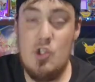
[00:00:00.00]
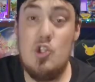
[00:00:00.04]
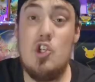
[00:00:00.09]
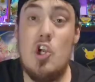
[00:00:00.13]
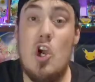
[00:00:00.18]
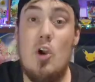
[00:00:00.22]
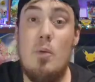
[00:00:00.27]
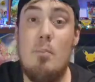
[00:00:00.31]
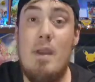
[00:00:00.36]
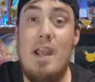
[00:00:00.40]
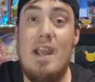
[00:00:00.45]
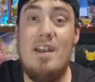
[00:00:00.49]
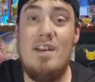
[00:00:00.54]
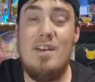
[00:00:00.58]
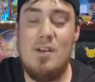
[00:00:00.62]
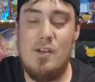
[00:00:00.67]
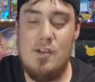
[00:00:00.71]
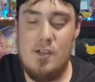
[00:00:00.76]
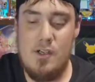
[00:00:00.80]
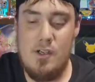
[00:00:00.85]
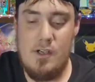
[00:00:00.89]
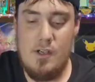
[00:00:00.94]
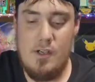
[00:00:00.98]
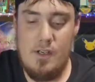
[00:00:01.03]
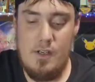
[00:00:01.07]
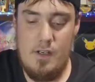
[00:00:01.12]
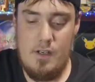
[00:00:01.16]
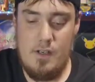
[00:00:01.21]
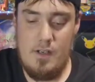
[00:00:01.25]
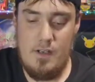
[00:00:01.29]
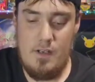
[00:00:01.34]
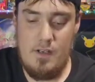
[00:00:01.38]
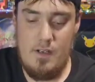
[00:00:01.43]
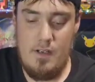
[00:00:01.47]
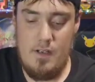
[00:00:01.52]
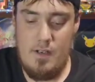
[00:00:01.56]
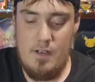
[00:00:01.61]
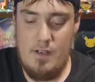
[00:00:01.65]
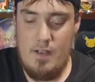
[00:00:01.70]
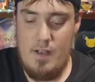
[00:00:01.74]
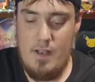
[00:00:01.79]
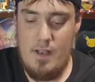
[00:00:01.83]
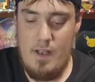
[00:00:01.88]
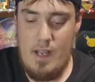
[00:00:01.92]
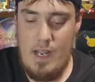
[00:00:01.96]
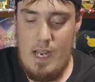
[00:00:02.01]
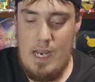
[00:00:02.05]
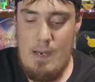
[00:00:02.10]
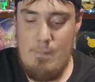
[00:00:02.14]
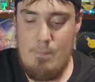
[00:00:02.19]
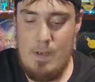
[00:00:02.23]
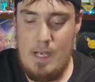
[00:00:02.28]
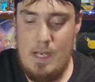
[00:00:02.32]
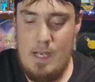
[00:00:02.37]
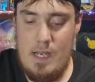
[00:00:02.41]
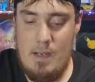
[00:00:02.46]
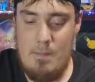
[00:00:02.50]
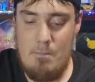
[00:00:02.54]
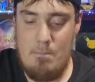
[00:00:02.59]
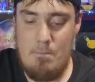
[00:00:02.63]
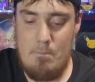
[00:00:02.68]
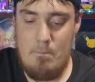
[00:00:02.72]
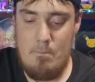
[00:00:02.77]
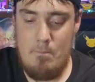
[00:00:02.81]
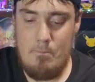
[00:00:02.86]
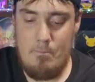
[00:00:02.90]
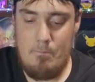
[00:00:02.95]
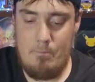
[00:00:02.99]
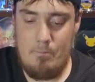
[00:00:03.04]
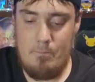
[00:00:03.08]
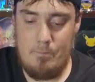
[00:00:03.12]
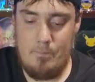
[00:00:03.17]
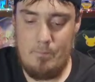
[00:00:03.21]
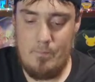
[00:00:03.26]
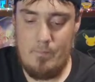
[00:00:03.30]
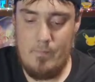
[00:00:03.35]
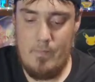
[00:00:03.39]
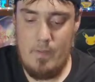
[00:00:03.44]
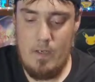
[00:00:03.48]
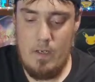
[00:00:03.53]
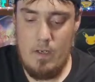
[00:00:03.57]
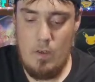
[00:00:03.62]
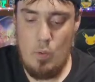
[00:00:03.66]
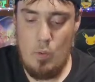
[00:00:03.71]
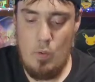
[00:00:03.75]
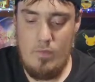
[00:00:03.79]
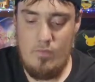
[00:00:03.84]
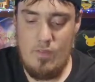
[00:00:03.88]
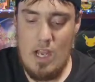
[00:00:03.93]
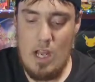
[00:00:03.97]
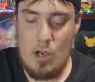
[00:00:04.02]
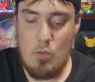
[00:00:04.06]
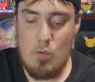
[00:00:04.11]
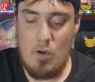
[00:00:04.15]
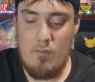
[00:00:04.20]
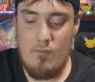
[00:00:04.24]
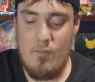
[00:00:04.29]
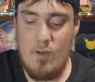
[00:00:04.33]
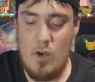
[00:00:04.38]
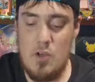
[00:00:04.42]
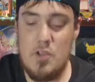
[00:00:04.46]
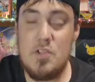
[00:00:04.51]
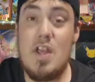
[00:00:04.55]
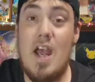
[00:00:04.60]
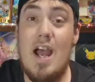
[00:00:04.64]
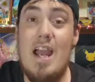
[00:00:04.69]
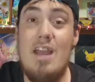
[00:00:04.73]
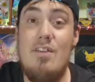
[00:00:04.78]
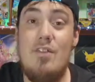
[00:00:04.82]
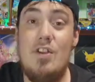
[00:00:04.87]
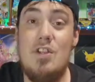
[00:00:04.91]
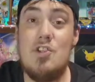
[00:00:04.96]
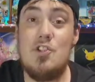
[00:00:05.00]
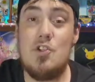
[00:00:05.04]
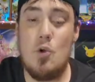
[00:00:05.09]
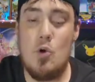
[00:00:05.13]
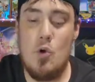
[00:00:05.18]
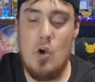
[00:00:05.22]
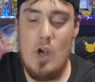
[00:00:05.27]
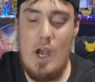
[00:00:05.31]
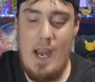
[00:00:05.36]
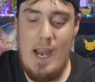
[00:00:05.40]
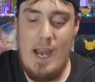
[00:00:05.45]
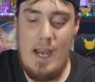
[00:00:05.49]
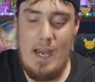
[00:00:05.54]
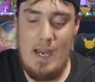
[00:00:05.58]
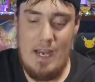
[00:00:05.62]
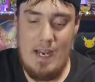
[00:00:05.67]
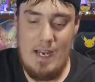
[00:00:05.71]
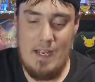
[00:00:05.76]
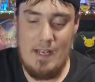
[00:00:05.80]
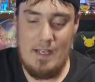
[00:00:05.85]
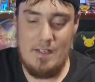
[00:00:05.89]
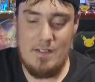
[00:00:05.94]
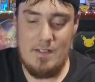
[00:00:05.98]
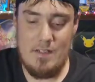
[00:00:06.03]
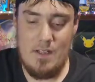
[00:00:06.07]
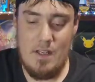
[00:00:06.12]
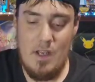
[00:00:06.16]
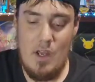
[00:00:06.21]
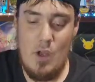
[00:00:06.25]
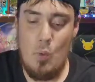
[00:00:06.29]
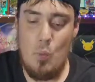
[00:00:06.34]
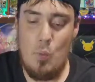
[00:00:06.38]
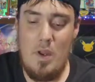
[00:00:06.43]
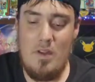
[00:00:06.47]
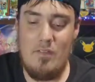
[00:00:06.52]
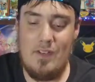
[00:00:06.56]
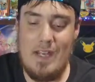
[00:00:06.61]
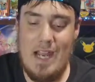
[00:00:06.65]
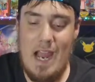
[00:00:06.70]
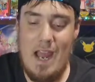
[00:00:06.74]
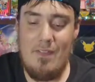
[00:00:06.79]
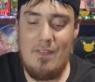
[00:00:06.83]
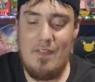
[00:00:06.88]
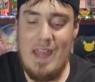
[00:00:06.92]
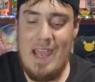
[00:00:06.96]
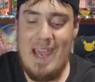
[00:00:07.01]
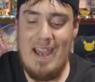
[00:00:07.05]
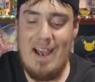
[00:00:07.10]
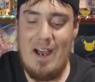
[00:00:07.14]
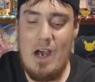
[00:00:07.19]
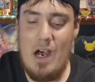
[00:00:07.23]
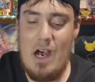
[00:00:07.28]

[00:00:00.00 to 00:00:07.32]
Charmander, Apom, we've got a reverse Ivysaur, and we've got that